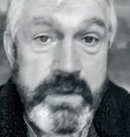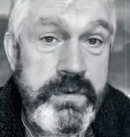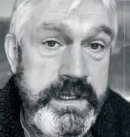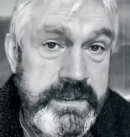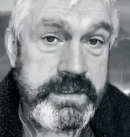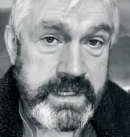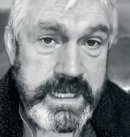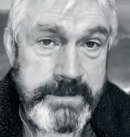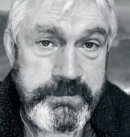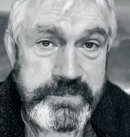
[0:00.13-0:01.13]
the Winter
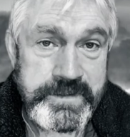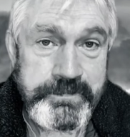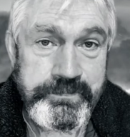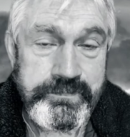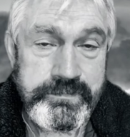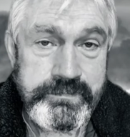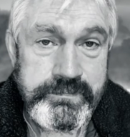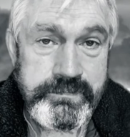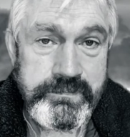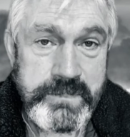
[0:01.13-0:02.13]
Games.
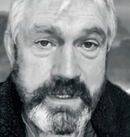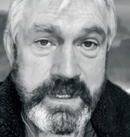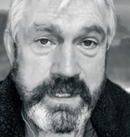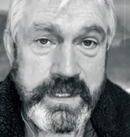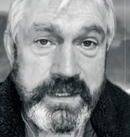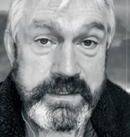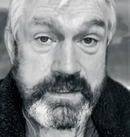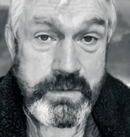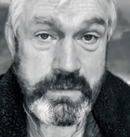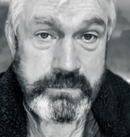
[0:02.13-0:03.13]

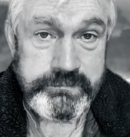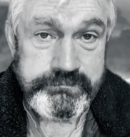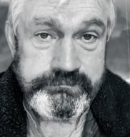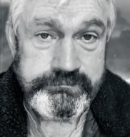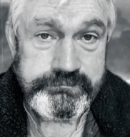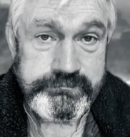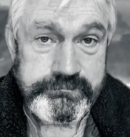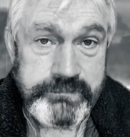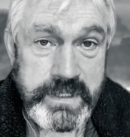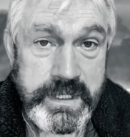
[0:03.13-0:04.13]
So,
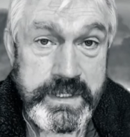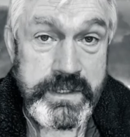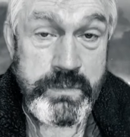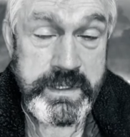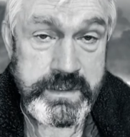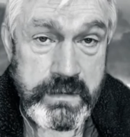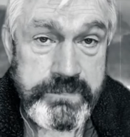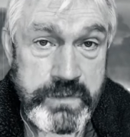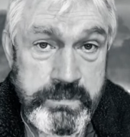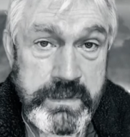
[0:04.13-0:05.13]
the Winter
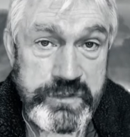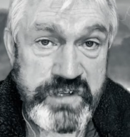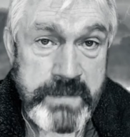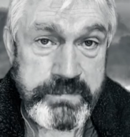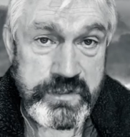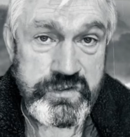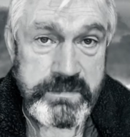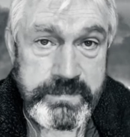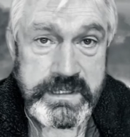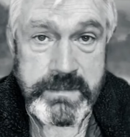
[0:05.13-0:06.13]
Football
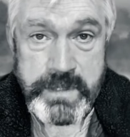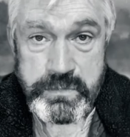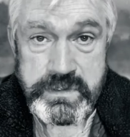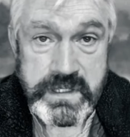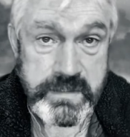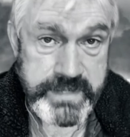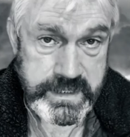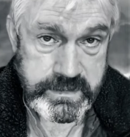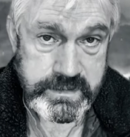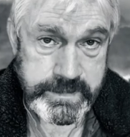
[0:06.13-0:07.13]
Championship is about to
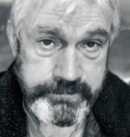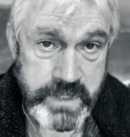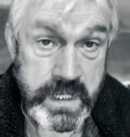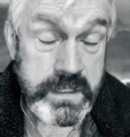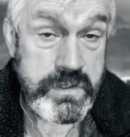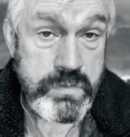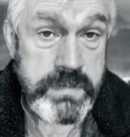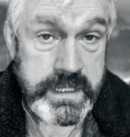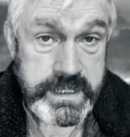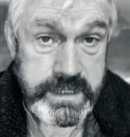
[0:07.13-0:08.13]
commence.
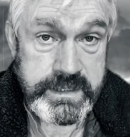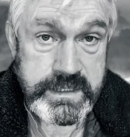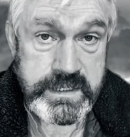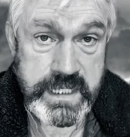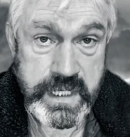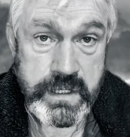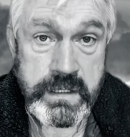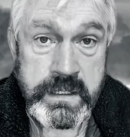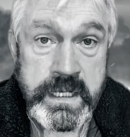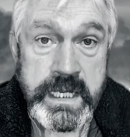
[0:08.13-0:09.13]
Nobody this
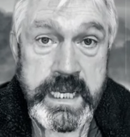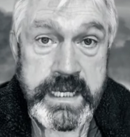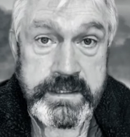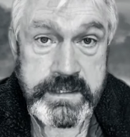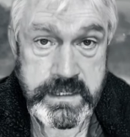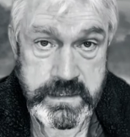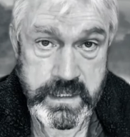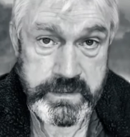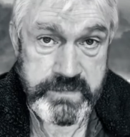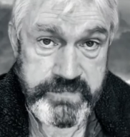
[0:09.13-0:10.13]
year is
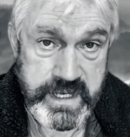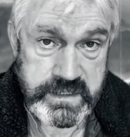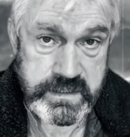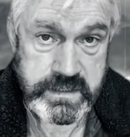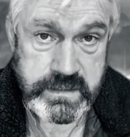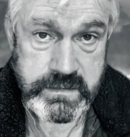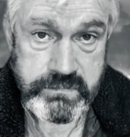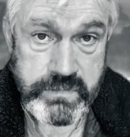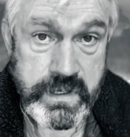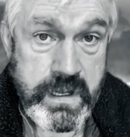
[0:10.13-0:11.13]
sitting on the
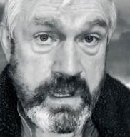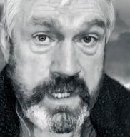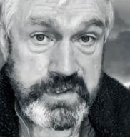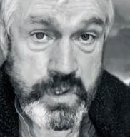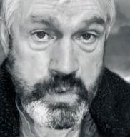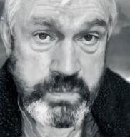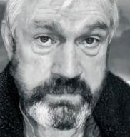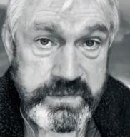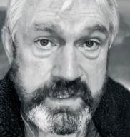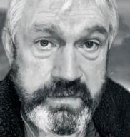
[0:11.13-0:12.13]
fence. We're all at
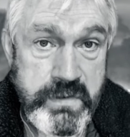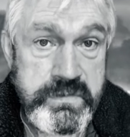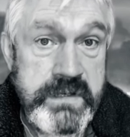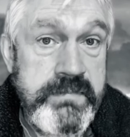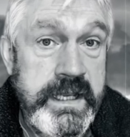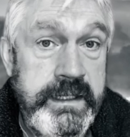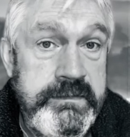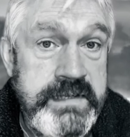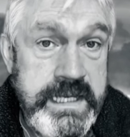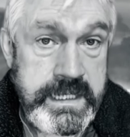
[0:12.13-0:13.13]
home, surrounded
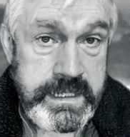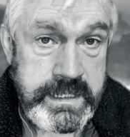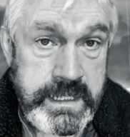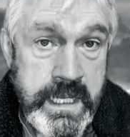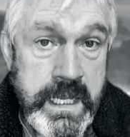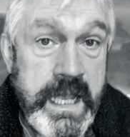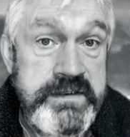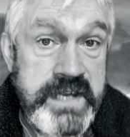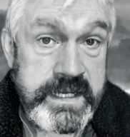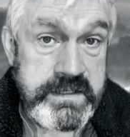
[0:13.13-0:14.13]
by tea
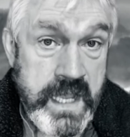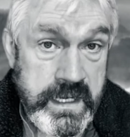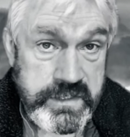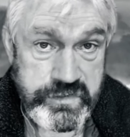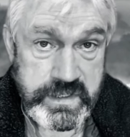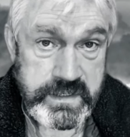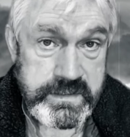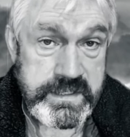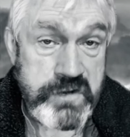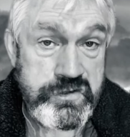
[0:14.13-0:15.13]
and technology,
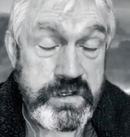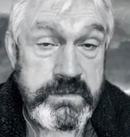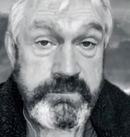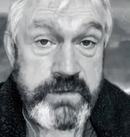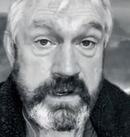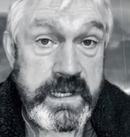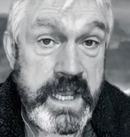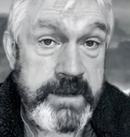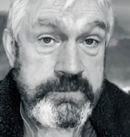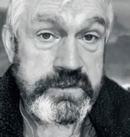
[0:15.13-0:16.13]
searching for a
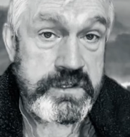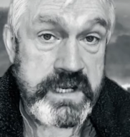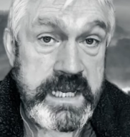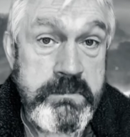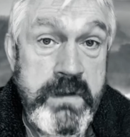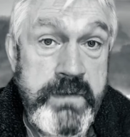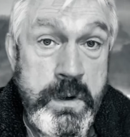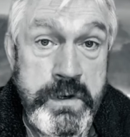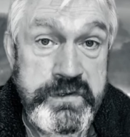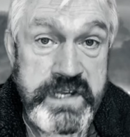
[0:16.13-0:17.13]
live stream of
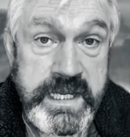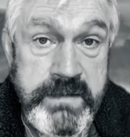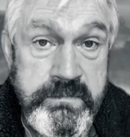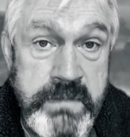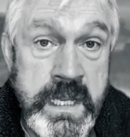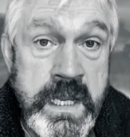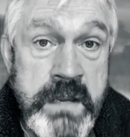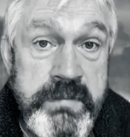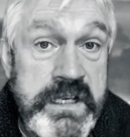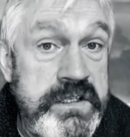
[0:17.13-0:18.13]
our team,
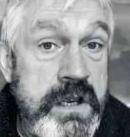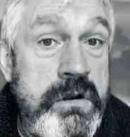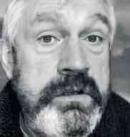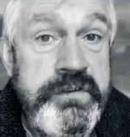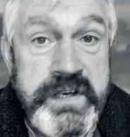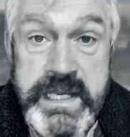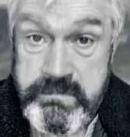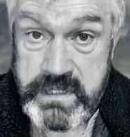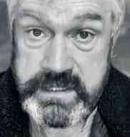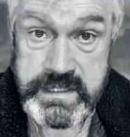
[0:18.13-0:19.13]
because our
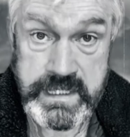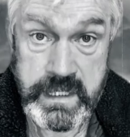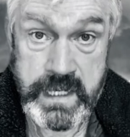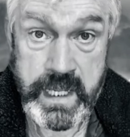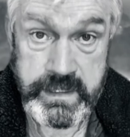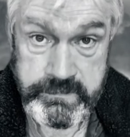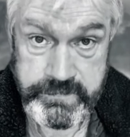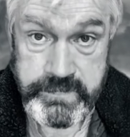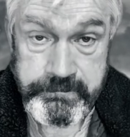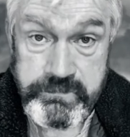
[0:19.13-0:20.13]
dream is still
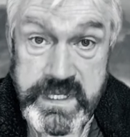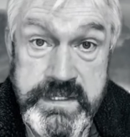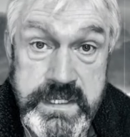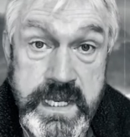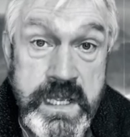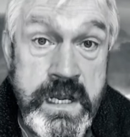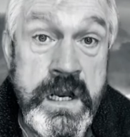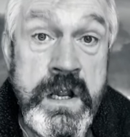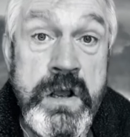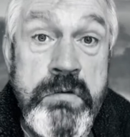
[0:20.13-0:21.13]
alive, this
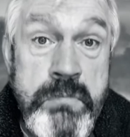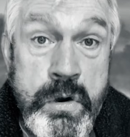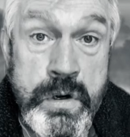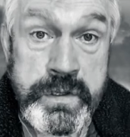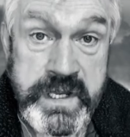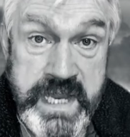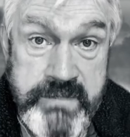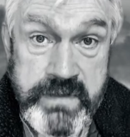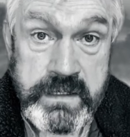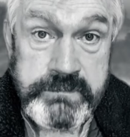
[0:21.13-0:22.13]
year more than
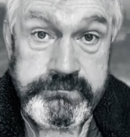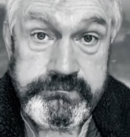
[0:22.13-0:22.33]
ever.